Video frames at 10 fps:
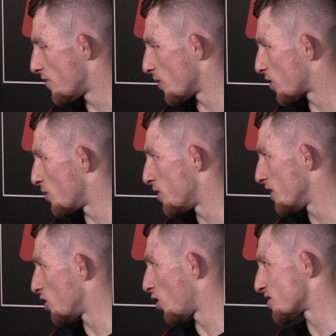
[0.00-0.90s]
If I'm
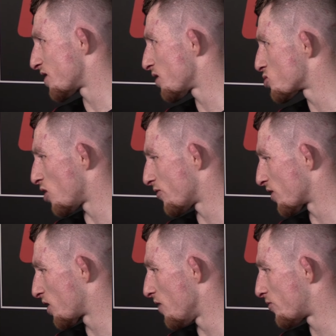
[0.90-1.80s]
completely honest, I think it was off
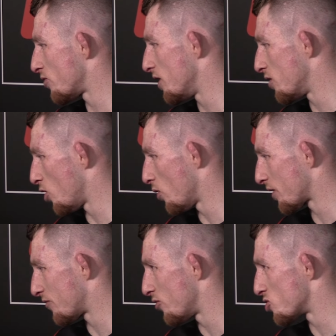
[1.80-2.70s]
the cuff, really, you know.
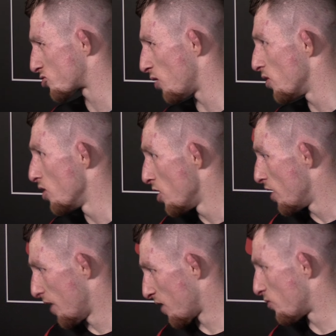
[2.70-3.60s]
Like the first round,
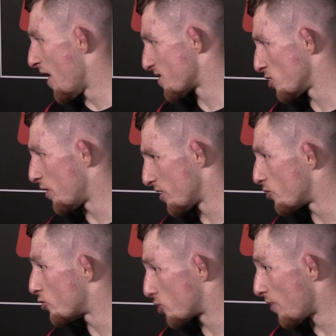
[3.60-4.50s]
like I wrestled, but
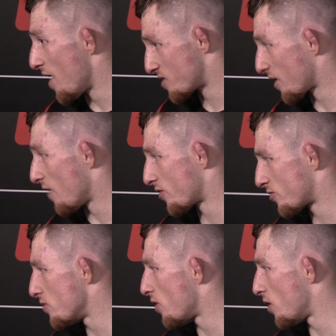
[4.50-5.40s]
to wrestle like that
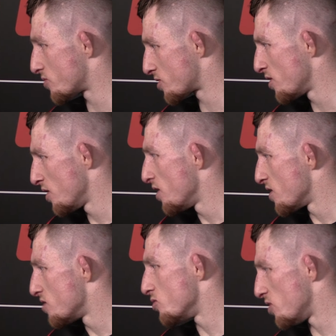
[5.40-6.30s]
for 3
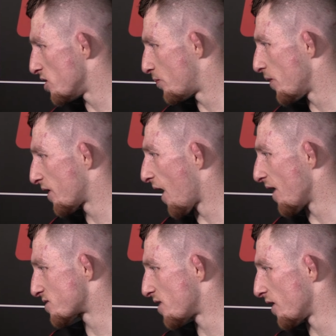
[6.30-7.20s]
rounds, you need a big
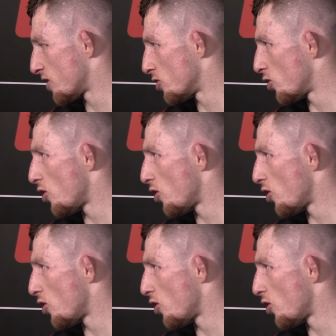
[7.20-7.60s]
gas tank, you know.